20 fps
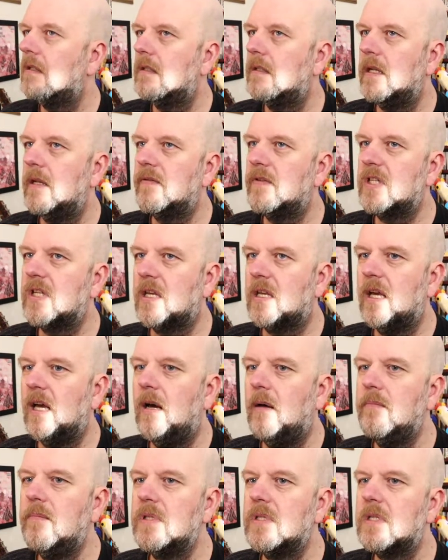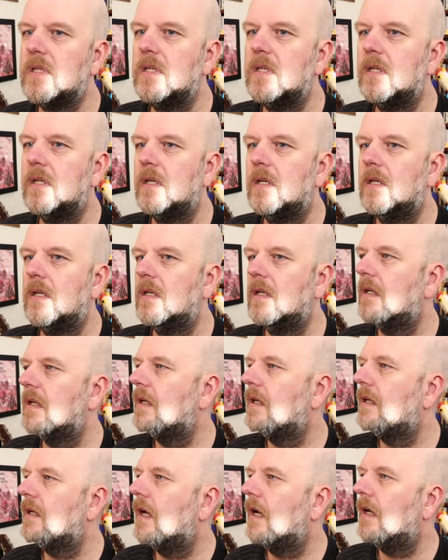They've succumbed
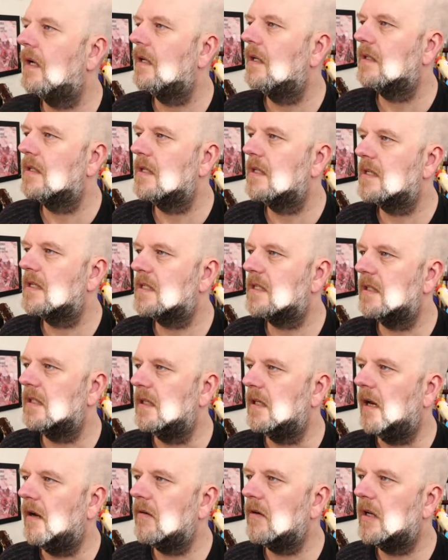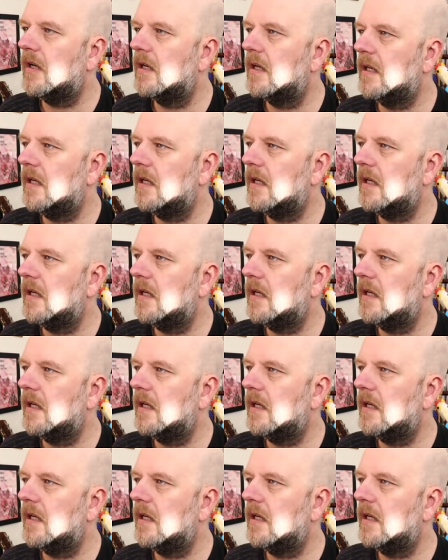to the sea. Hurricane